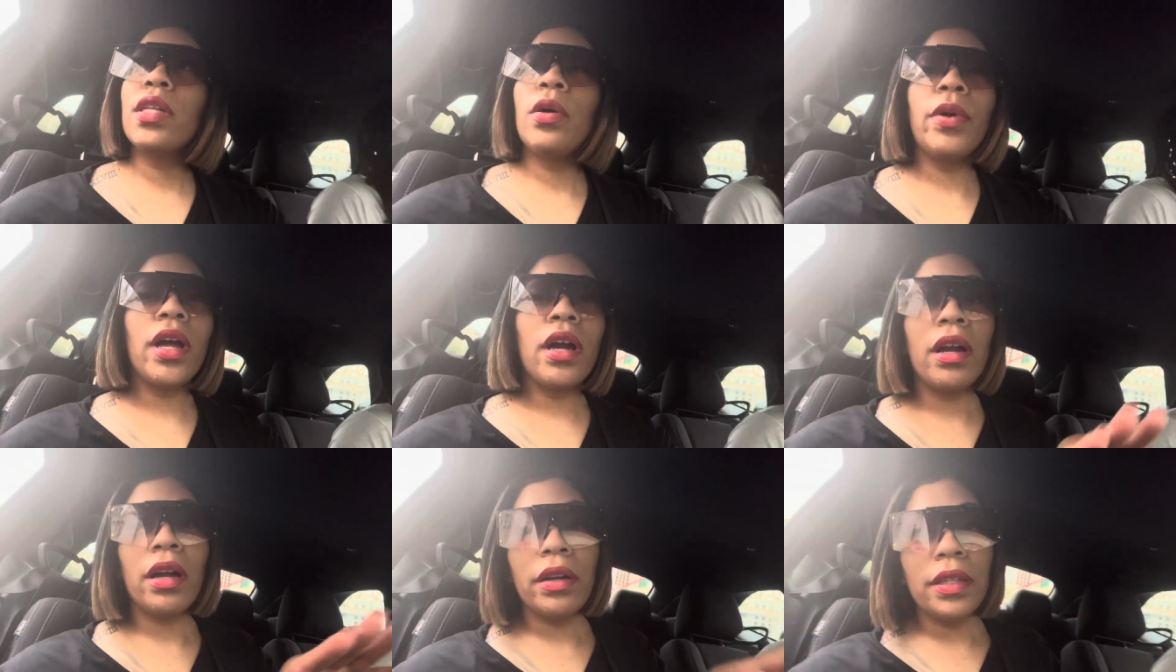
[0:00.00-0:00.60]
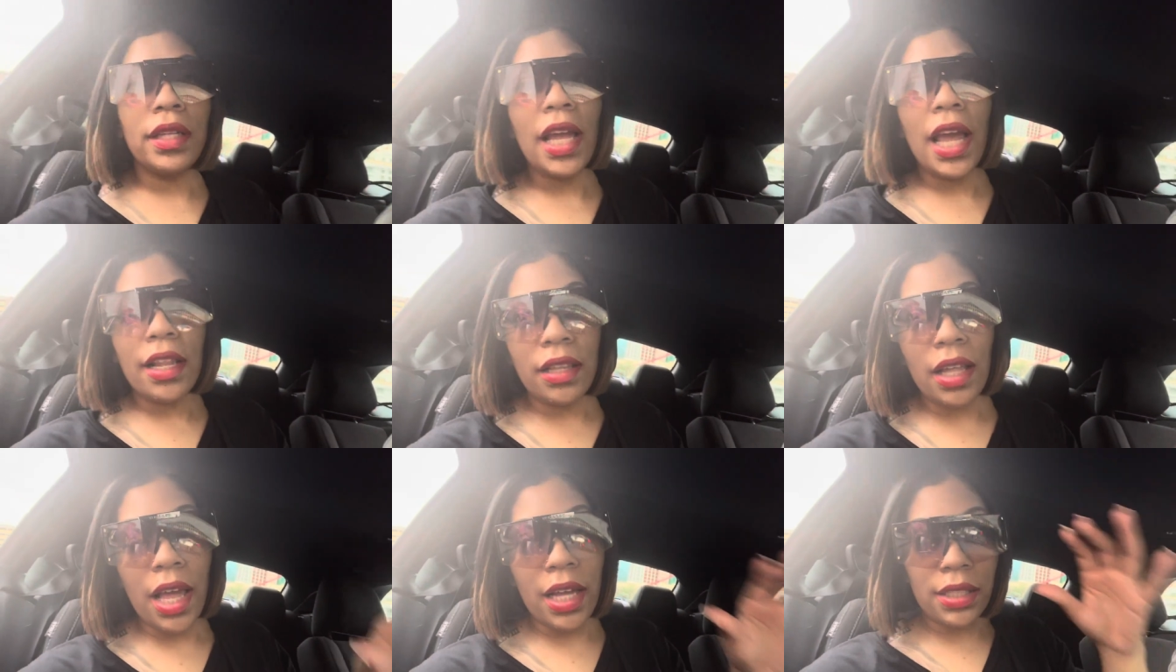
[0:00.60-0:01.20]
we are currently at
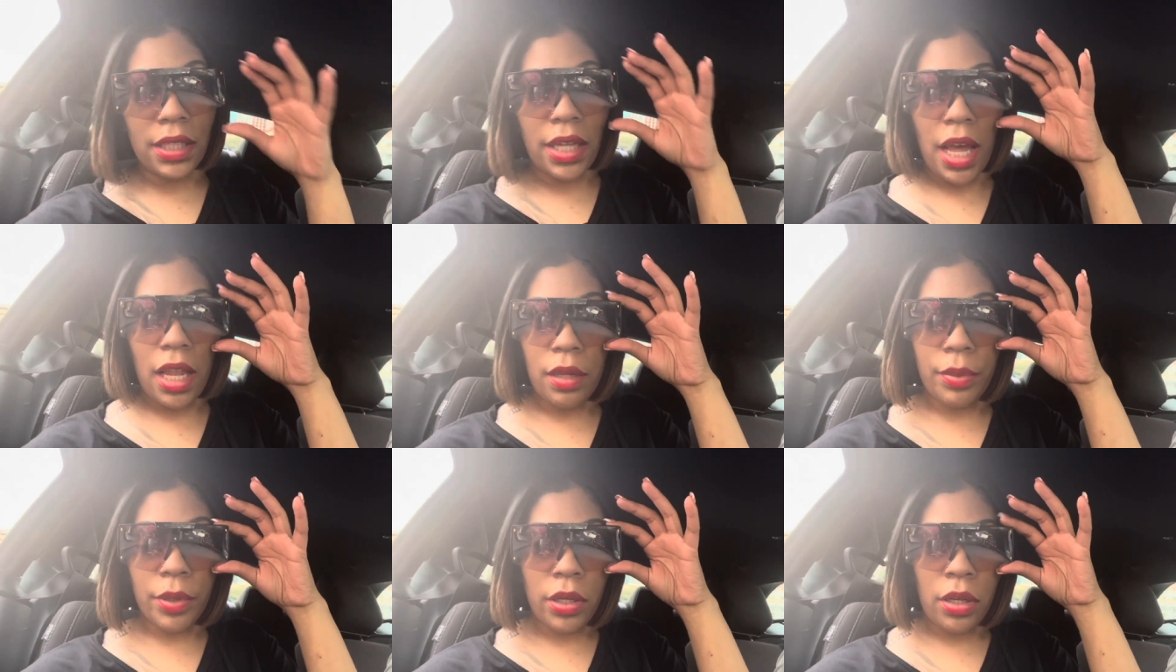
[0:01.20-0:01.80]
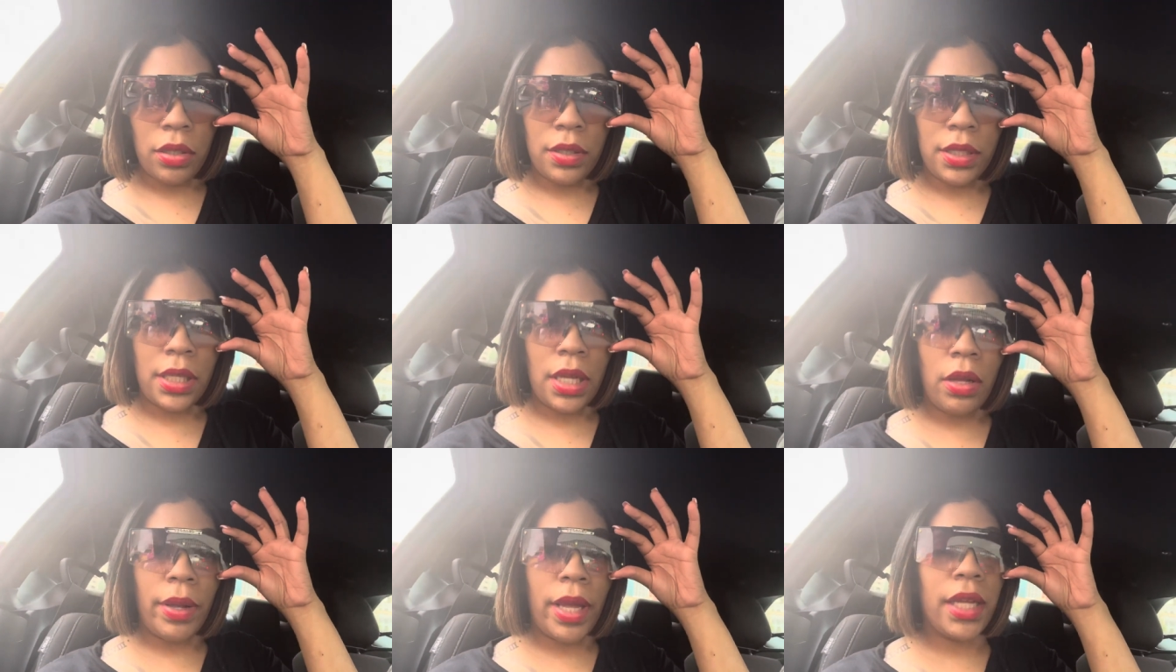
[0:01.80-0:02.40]
the Excalibur
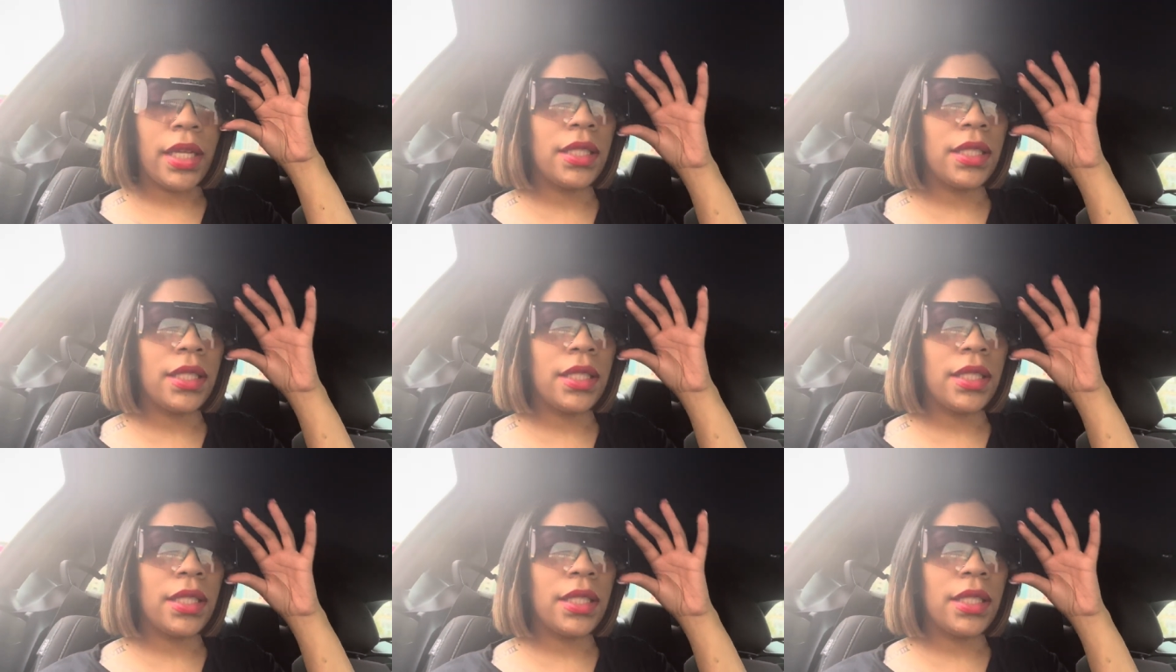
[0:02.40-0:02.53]
Hotel and